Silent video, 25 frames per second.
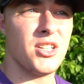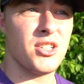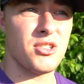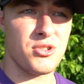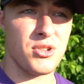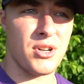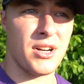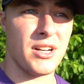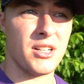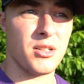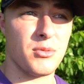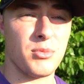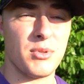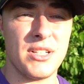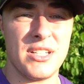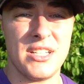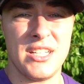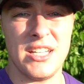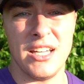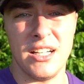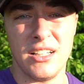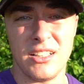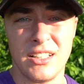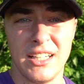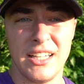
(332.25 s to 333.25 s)
try to
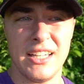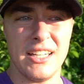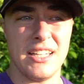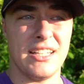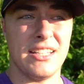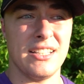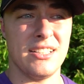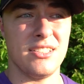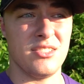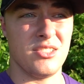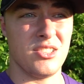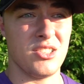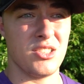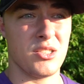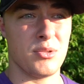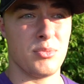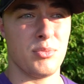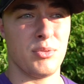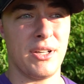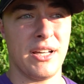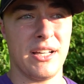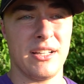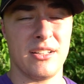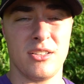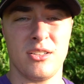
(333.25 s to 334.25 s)
retill it and
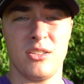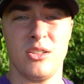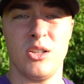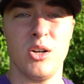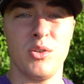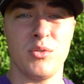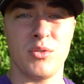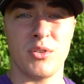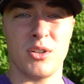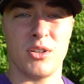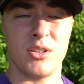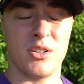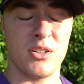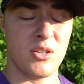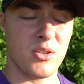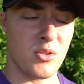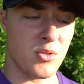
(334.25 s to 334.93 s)
just plant clover.